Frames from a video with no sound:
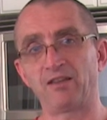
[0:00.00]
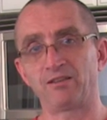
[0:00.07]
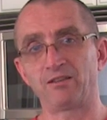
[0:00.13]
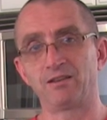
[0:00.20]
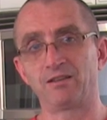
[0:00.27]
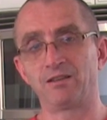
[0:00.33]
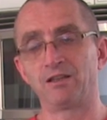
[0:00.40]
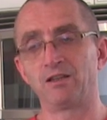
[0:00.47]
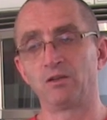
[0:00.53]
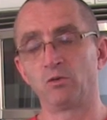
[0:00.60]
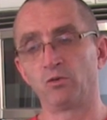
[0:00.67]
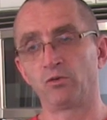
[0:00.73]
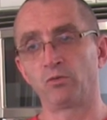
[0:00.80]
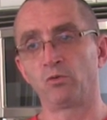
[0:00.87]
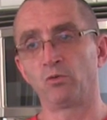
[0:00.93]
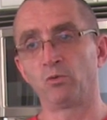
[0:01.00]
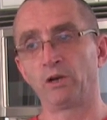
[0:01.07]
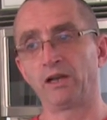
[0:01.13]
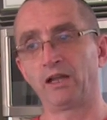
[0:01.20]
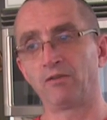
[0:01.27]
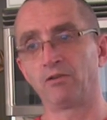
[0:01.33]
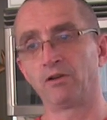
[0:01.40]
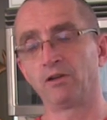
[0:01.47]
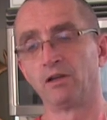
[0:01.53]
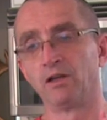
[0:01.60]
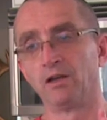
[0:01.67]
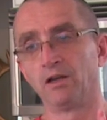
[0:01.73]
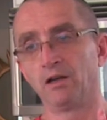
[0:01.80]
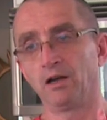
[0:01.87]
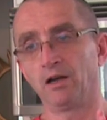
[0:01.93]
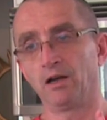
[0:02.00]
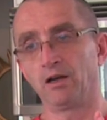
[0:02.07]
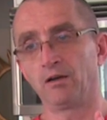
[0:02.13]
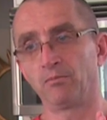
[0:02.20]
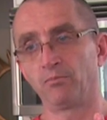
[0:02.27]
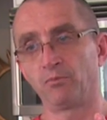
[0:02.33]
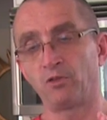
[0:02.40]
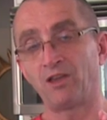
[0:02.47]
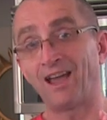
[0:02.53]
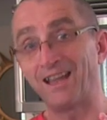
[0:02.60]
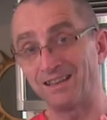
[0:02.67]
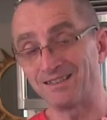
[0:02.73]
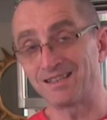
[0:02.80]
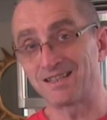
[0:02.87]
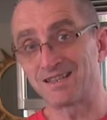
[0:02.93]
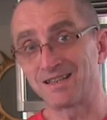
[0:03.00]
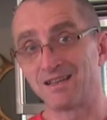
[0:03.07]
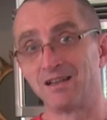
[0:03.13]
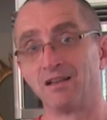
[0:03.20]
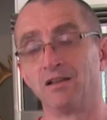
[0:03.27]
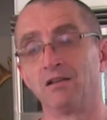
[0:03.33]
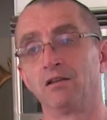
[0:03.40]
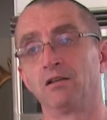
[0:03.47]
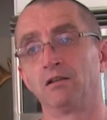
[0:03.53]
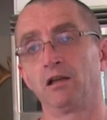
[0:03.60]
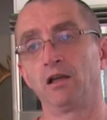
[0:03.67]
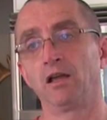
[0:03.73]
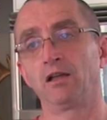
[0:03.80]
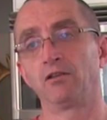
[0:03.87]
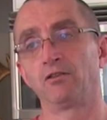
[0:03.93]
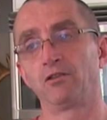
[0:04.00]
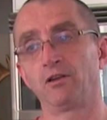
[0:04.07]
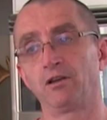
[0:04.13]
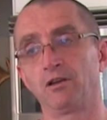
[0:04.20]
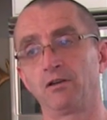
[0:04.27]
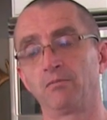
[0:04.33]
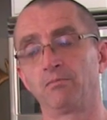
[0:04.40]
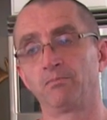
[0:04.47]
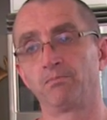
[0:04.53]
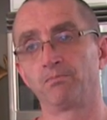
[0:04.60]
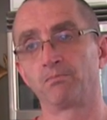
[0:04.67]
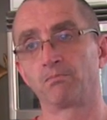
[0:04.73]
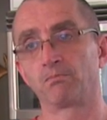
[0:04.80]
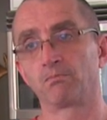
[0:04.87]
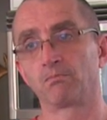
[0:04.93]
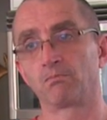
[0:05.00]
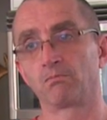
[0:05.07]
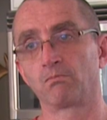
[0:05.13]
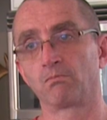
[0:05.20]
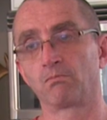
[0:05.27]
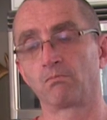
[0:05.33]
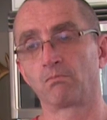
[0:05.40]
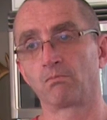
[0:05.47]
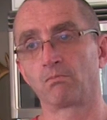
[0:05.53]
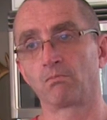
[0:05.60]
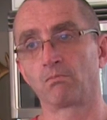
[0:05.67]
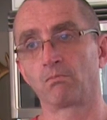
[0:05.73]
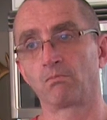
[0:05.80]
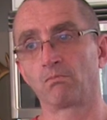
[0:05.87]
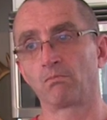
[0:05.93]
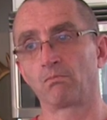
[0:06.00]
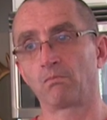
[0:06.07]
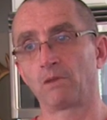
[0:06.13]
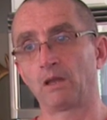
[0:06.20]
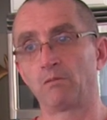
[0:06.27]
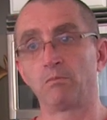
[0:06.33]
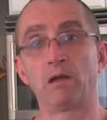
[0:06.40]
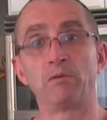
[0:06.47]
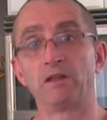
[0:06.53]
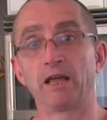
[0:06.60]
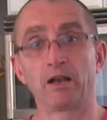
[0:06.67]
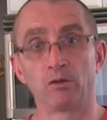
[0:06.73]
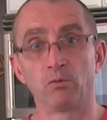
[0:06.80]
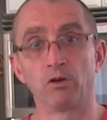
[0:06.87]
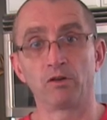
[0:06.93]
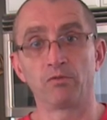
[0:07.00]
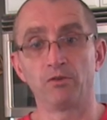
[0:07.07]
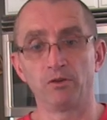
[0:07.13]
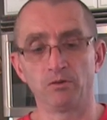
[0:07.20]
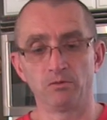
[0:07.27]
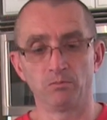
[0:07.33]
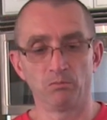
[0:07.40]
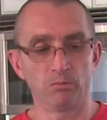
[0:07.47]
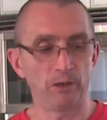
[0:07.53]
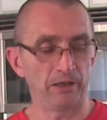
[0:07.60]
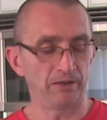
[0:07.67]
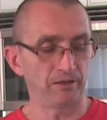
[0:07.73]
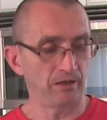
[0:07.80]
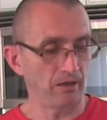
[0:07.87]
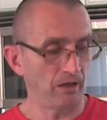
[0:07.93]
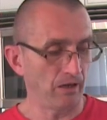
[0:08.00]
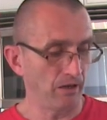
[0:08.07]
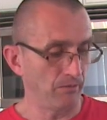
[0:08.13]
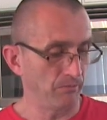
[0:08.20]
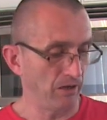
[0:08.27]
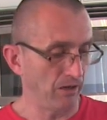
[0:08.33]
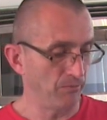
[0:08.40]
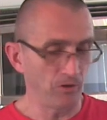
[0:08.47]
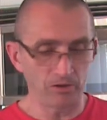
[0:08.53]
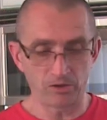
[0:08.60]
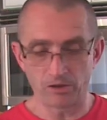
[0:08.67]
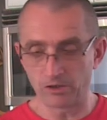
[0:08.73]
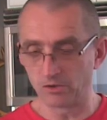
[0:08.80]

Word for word: a huge difference to the flavor, then um, I'll, I'll live with a, a couple of grams of added sugar in the solution that's